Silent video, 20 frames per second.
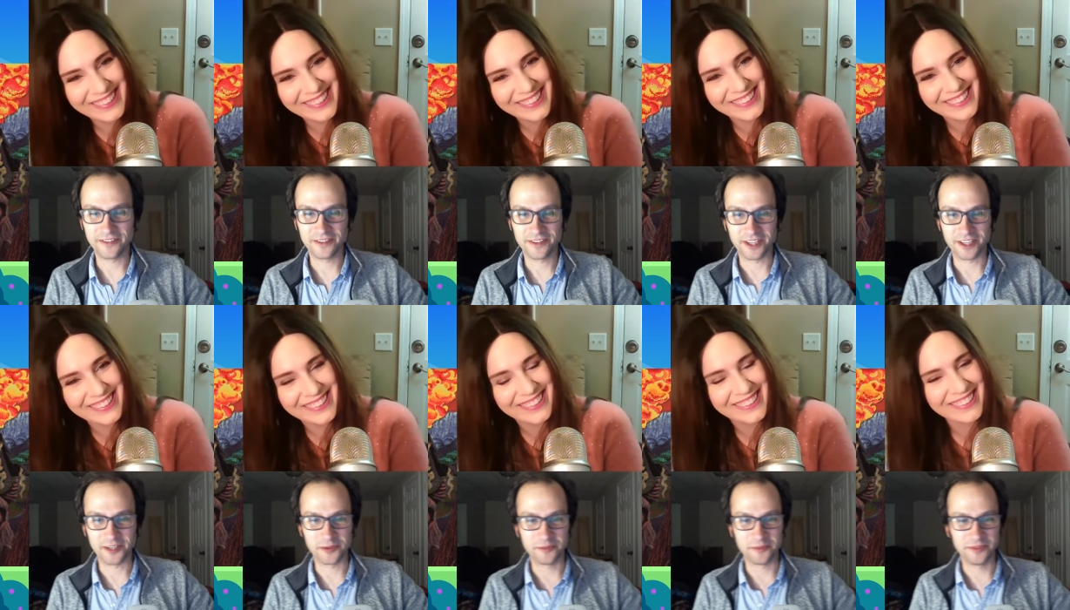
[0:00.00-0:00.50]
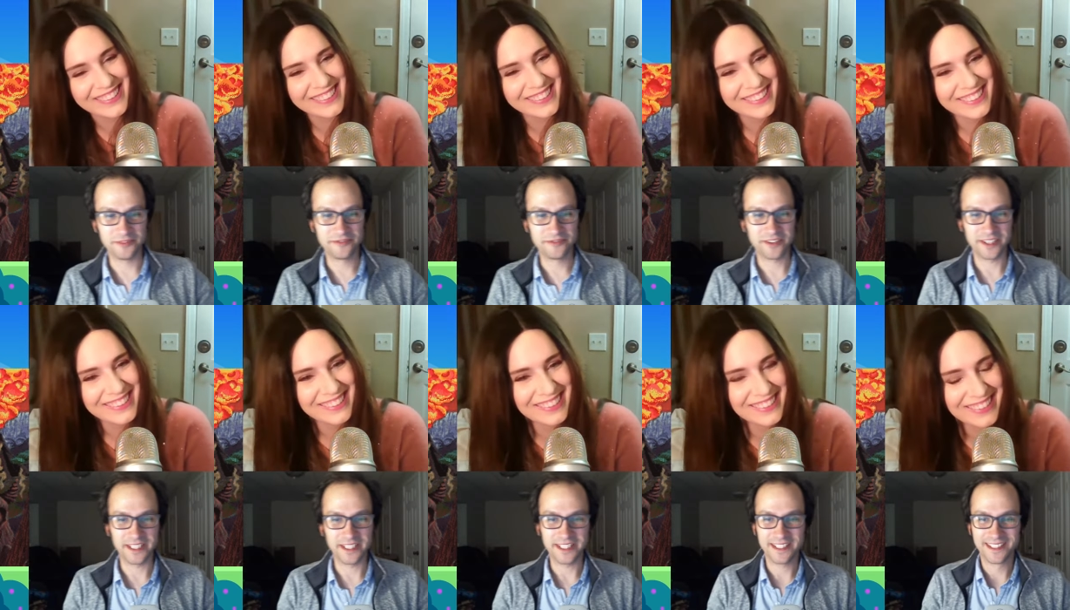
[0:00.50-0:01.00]
Speaker 1: thought it would be
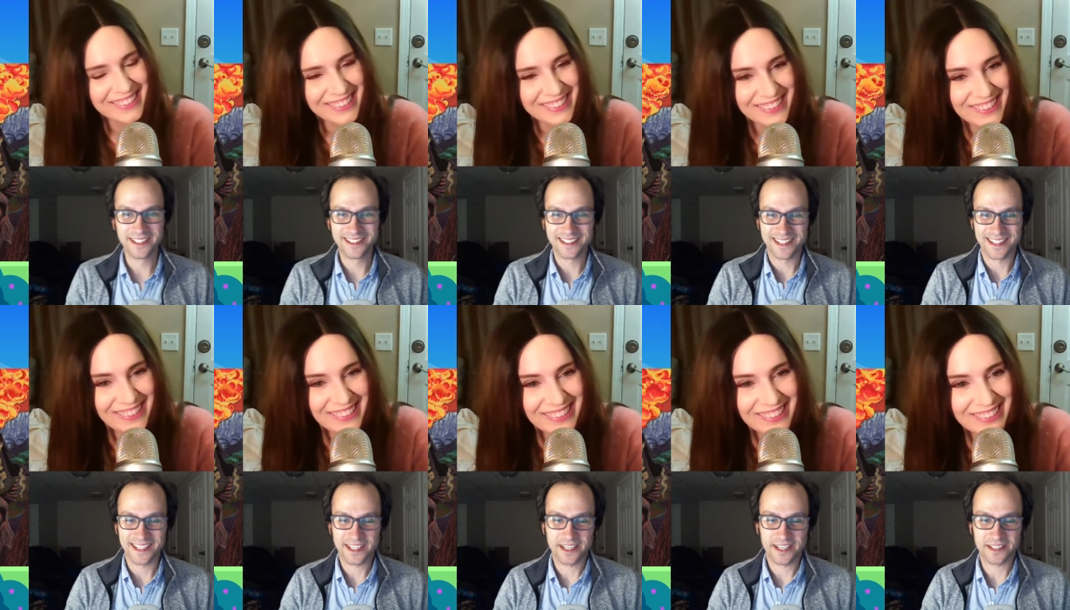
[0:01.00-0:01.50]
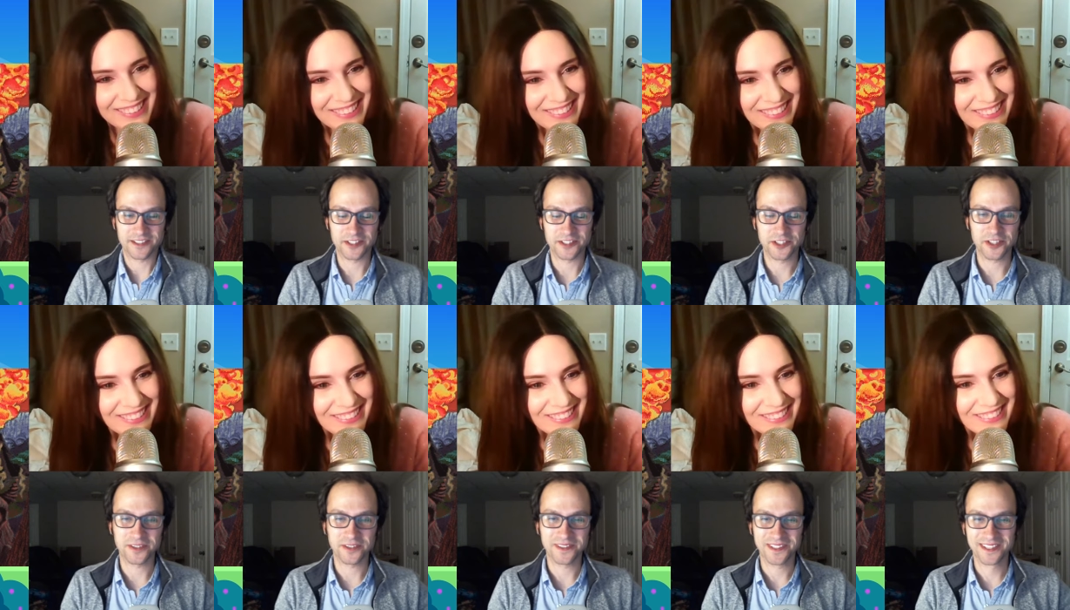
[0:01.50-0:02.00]
funny, like as a
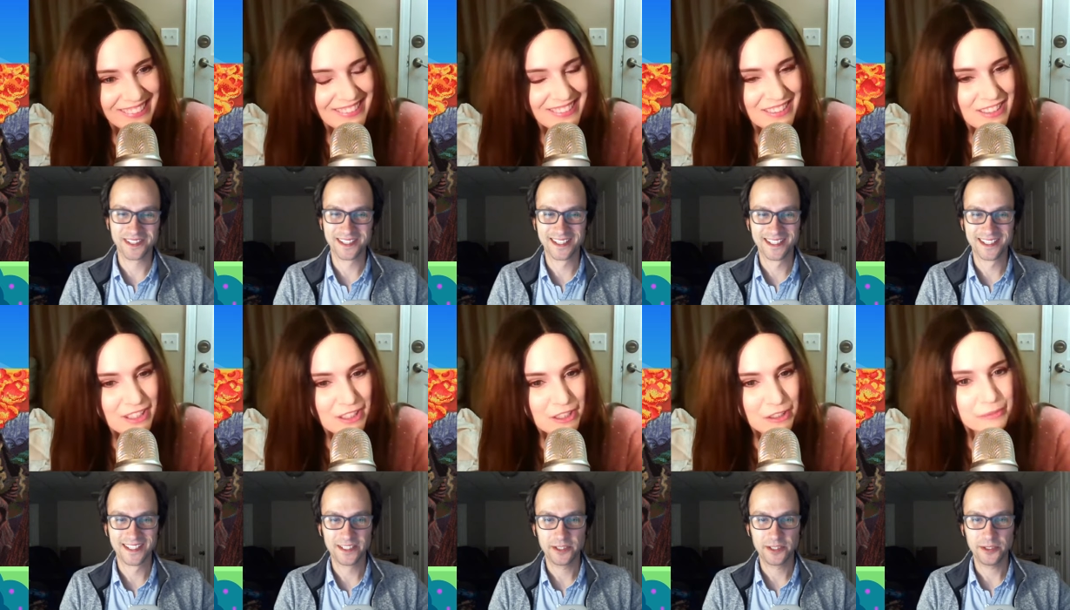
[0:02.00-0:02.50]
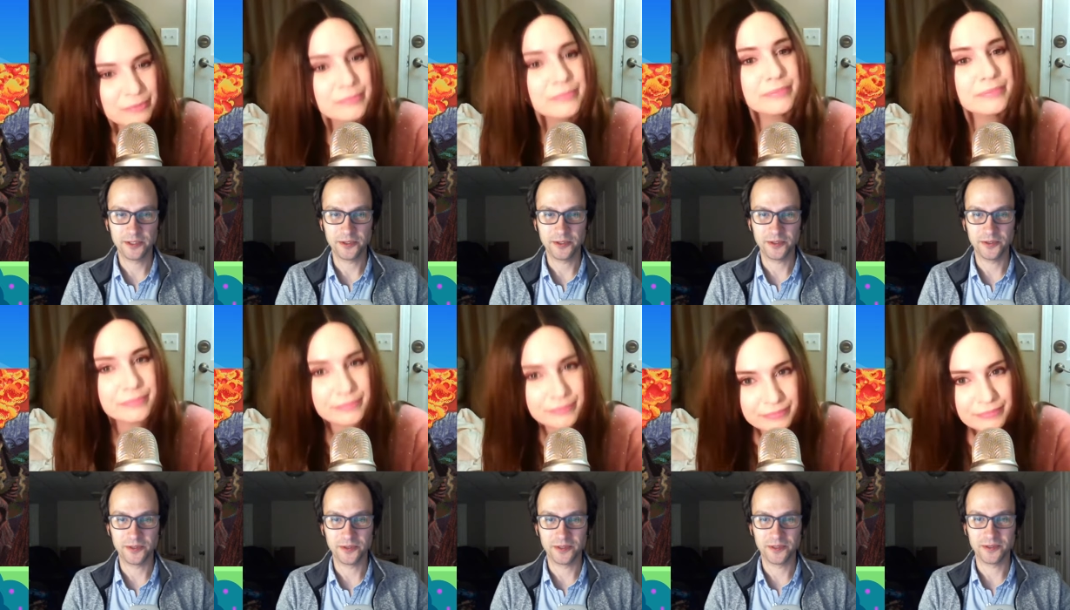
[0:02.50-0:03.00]
joke,
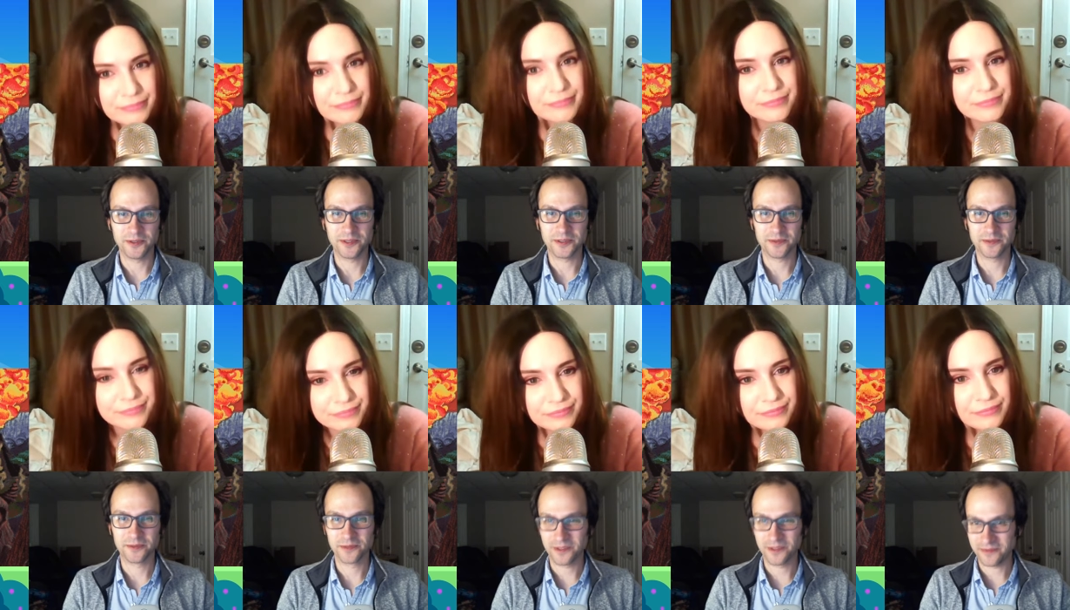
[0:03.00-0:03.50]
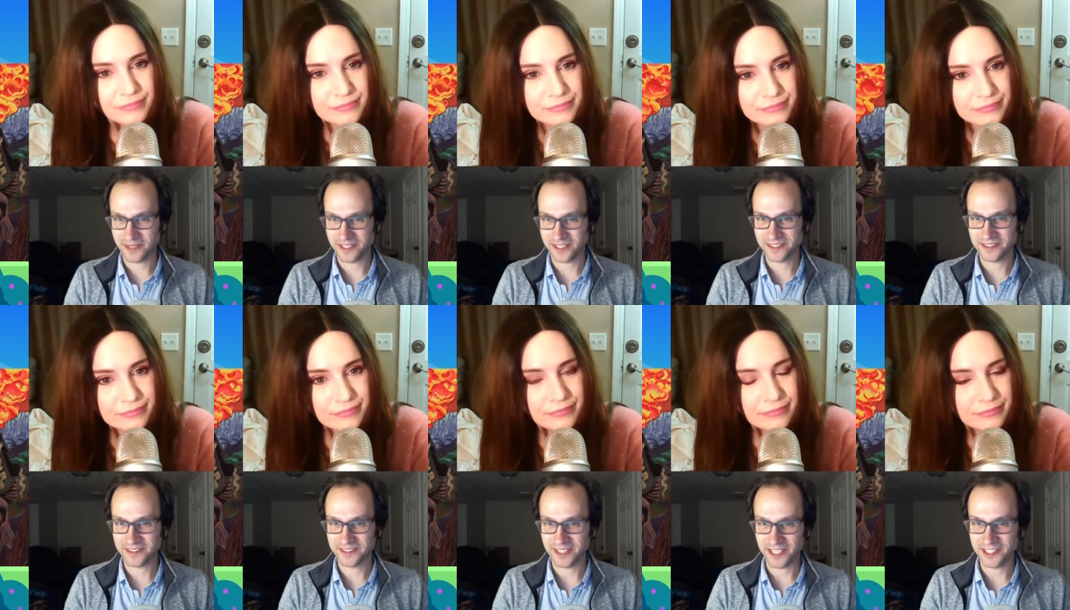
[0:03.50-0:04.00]
to do a
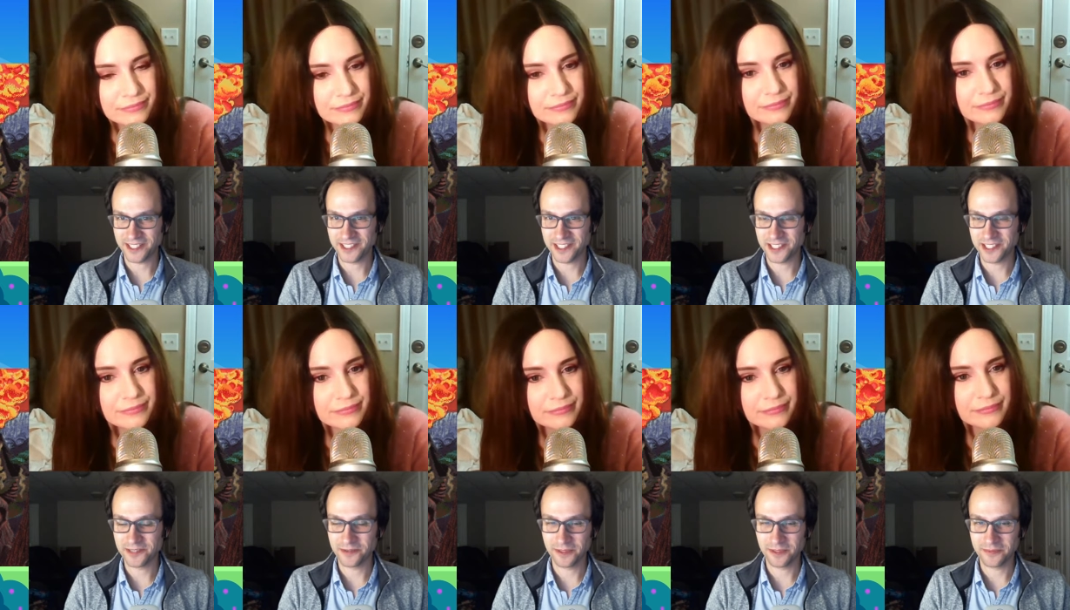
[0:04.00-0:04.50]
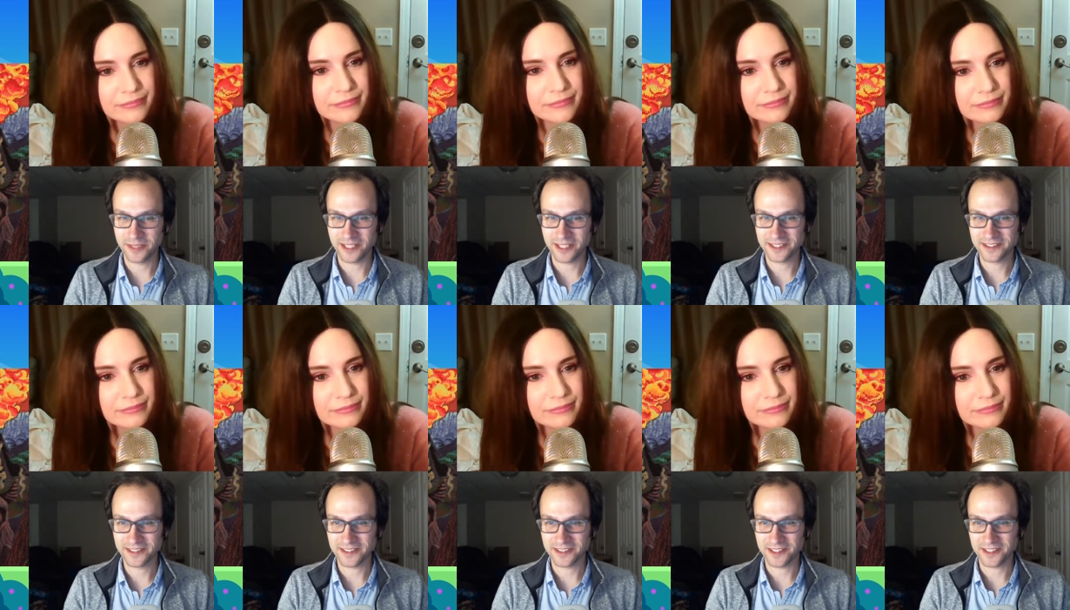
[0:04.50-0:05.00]
remaster, HD
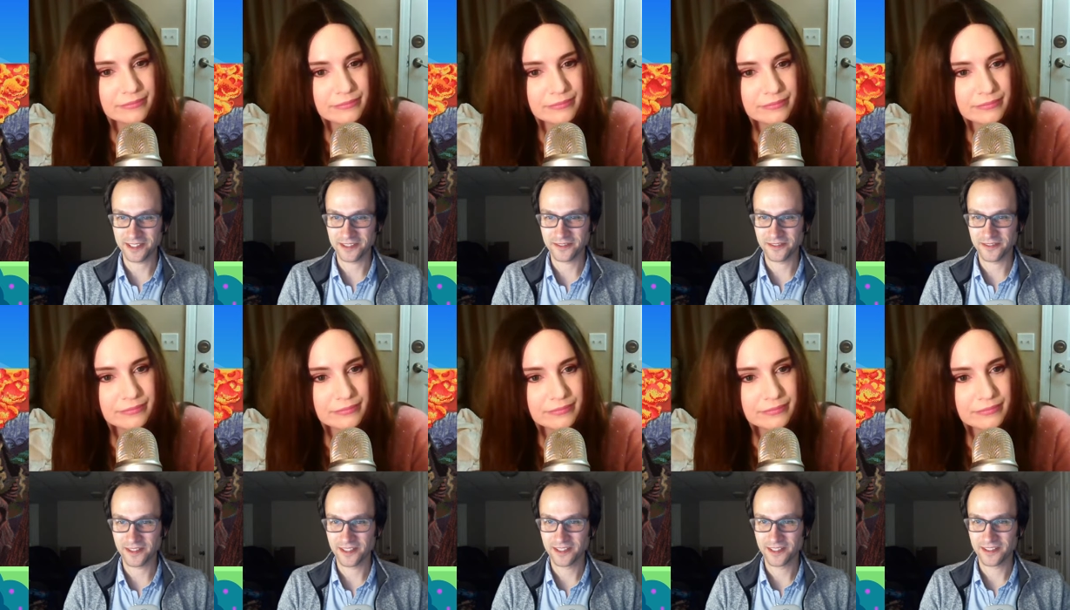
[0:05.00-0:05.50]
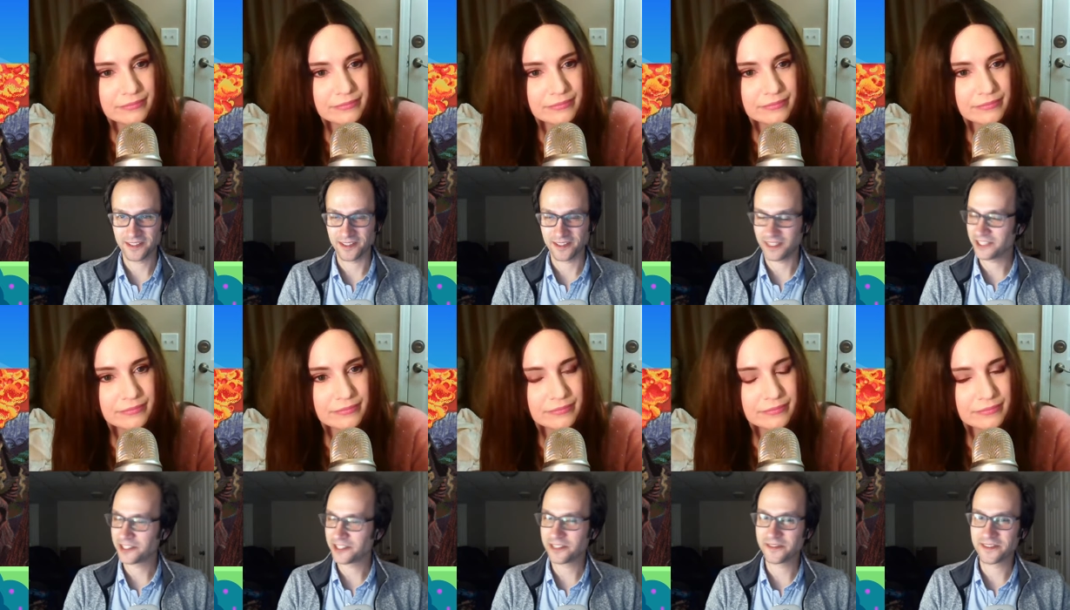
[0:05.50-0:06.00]
remaster of The
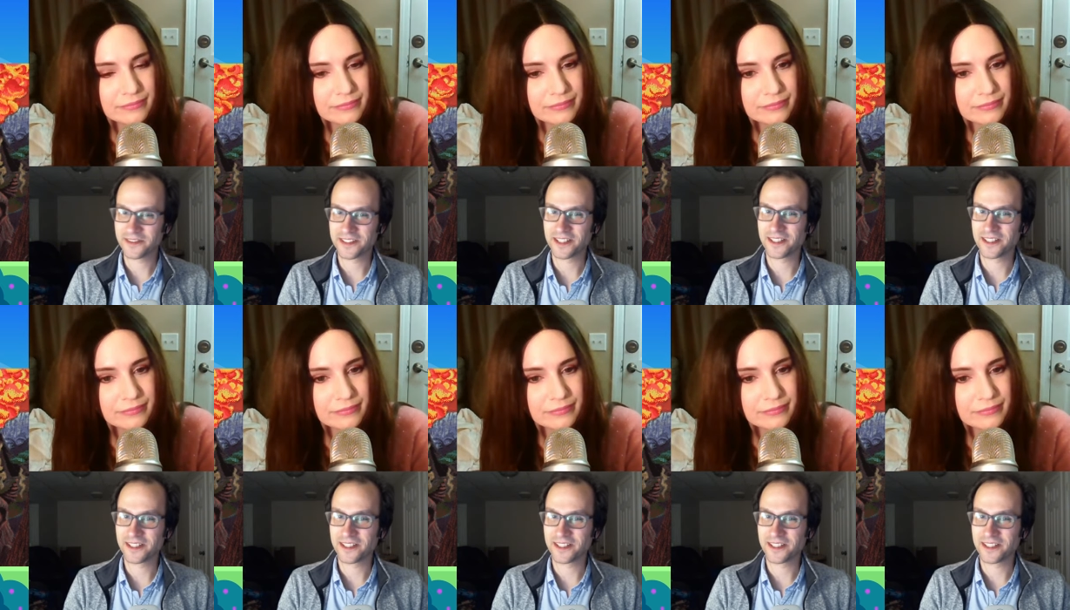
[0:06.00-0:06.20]
Legend of